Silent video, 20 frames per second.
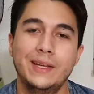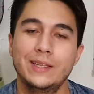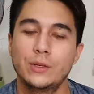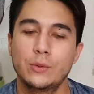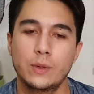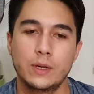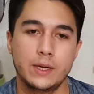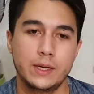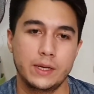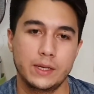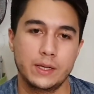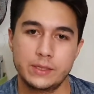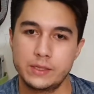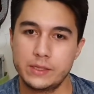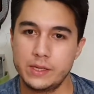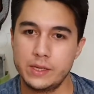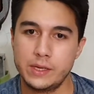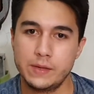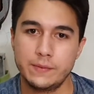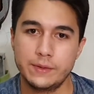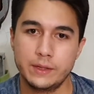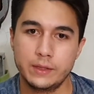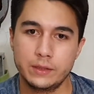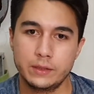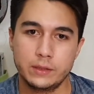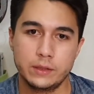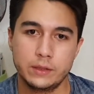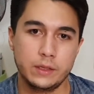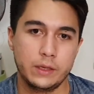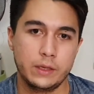was
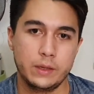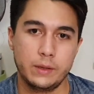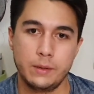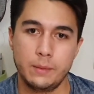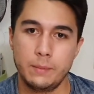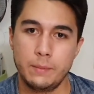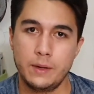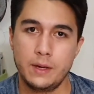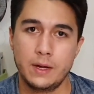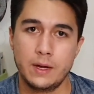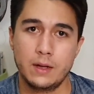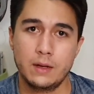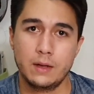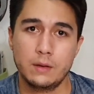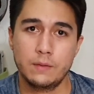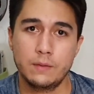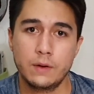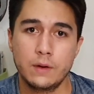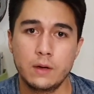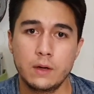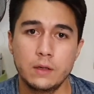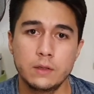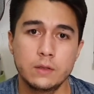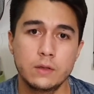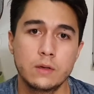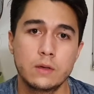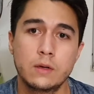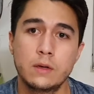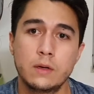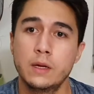given the Medal of
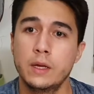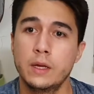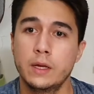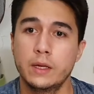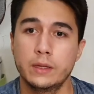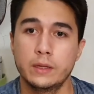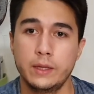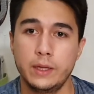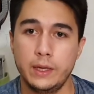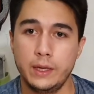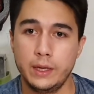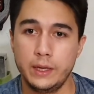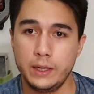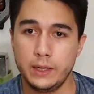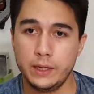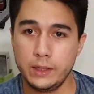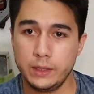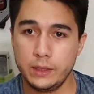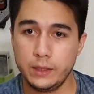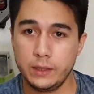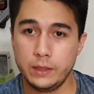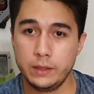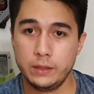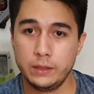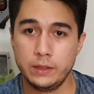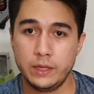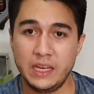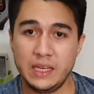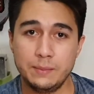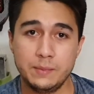Honor, they
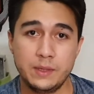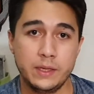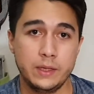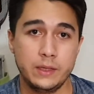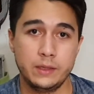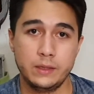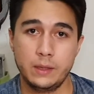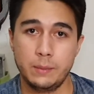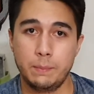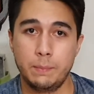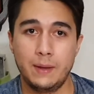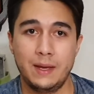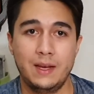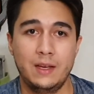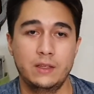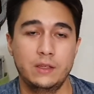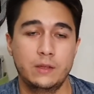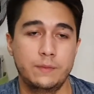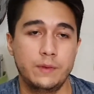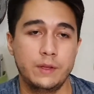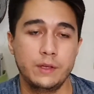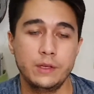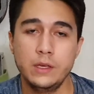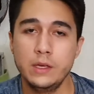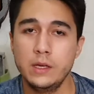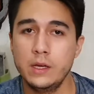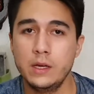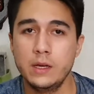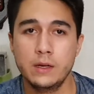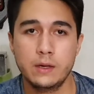named him the Pilot of the
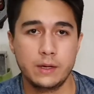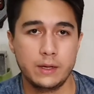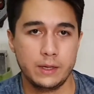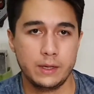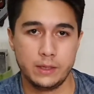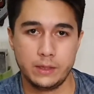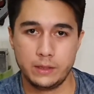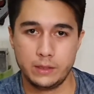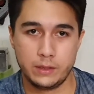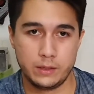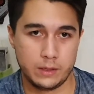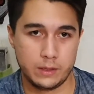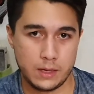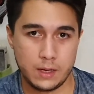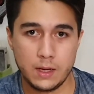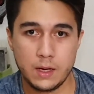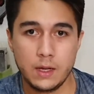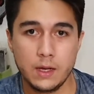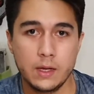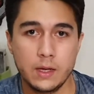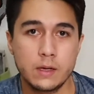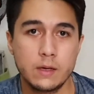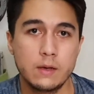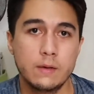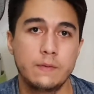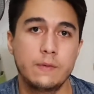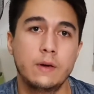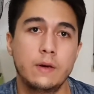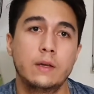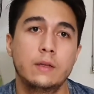Year, and a lot of
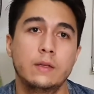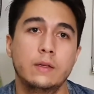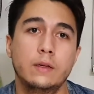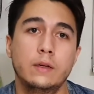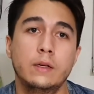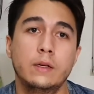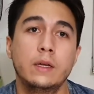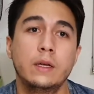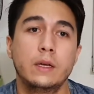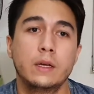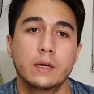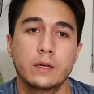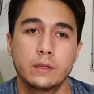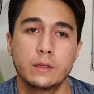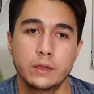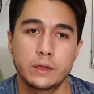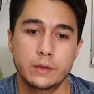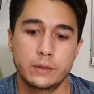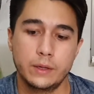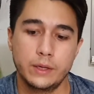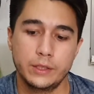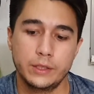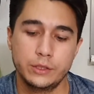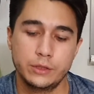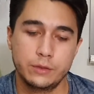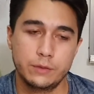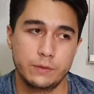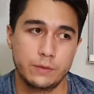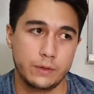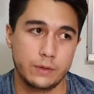other
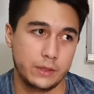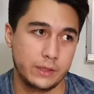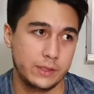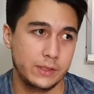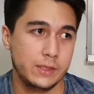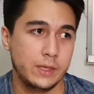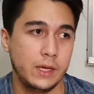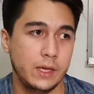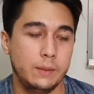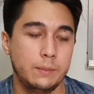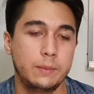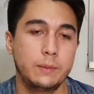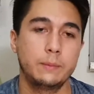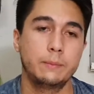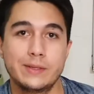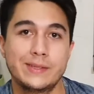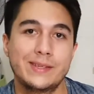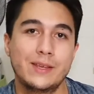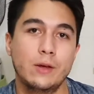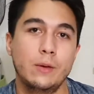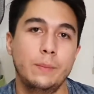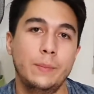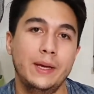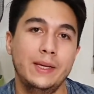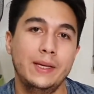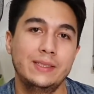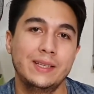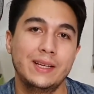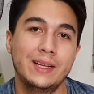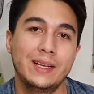condecoration for his name. So
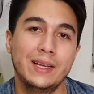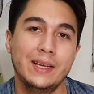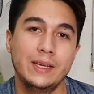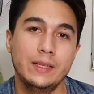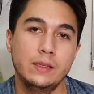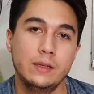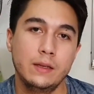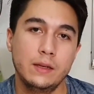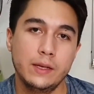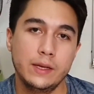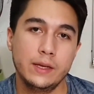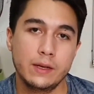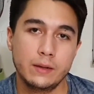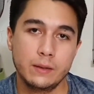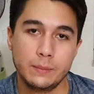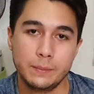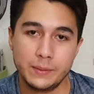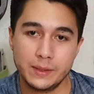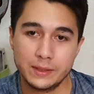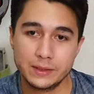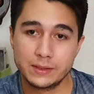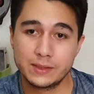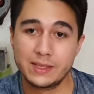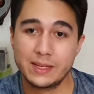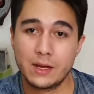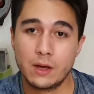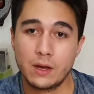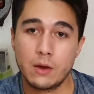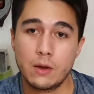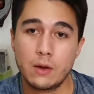basically Doolittle built
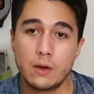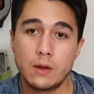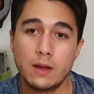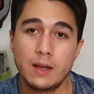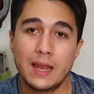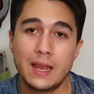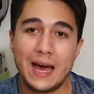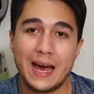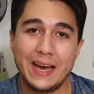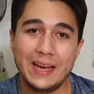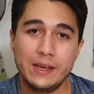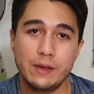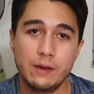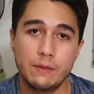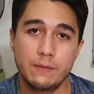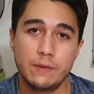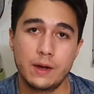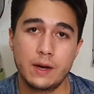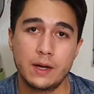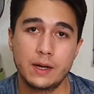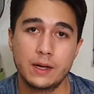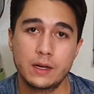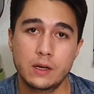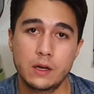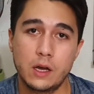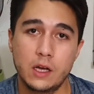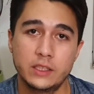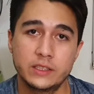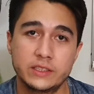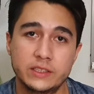the whole IFR
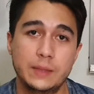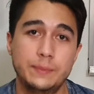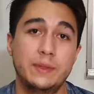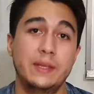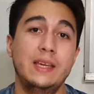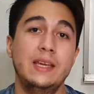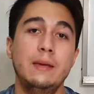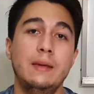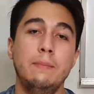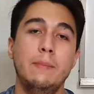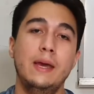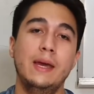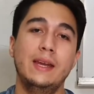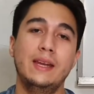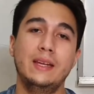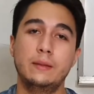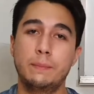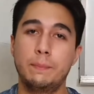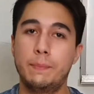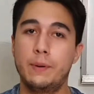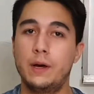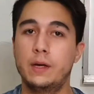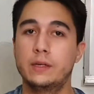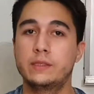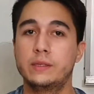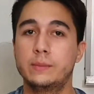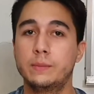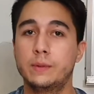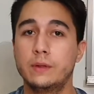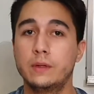concept. He made it
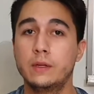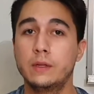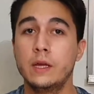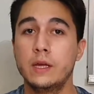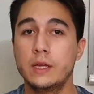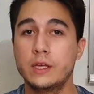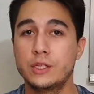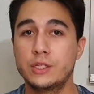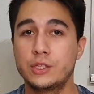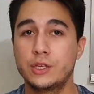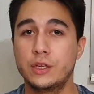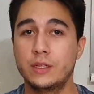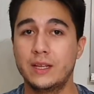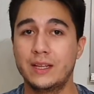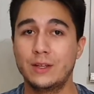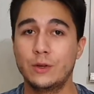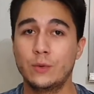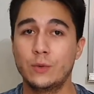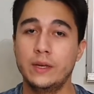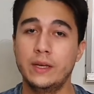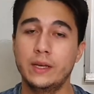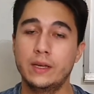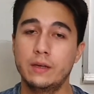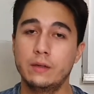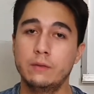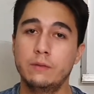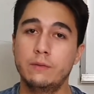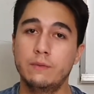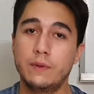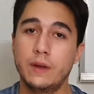possible so that we
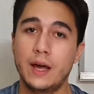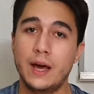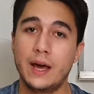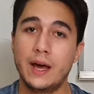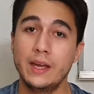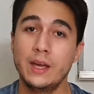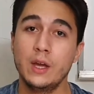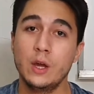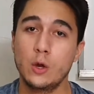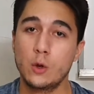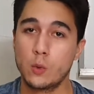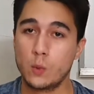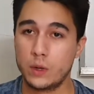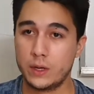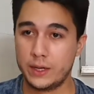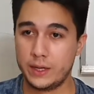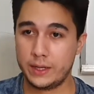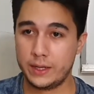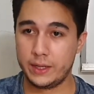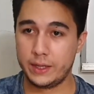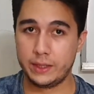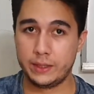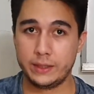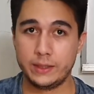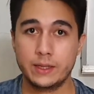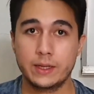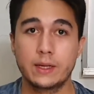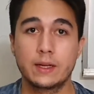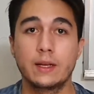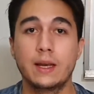could fly when
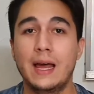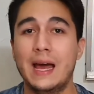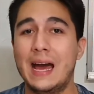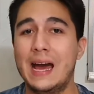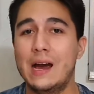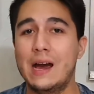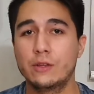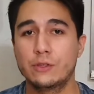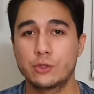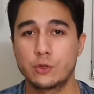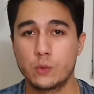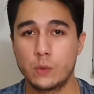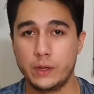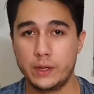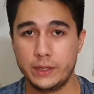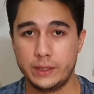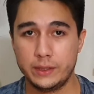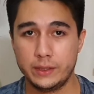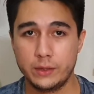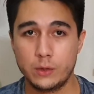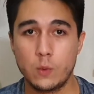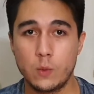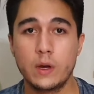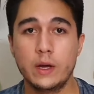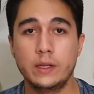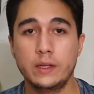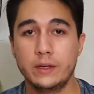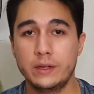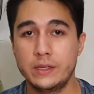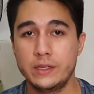the clouds, when the
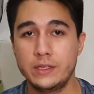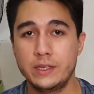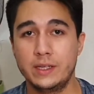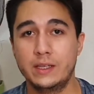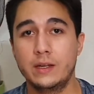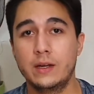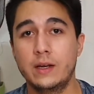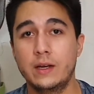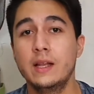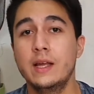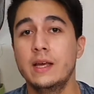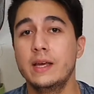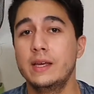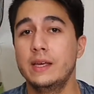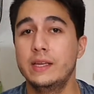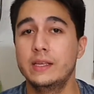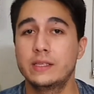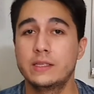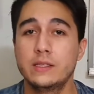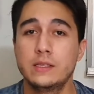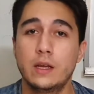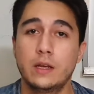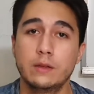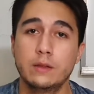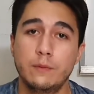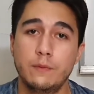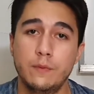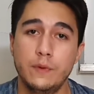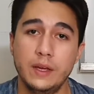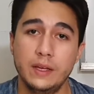weather in general is not
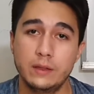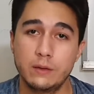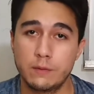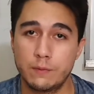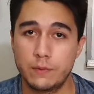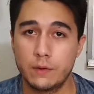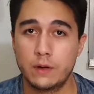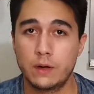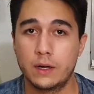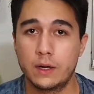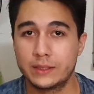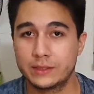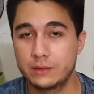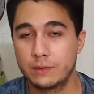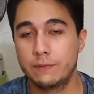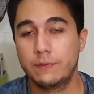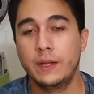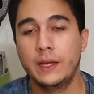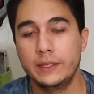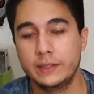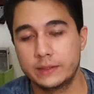fit for us to fly.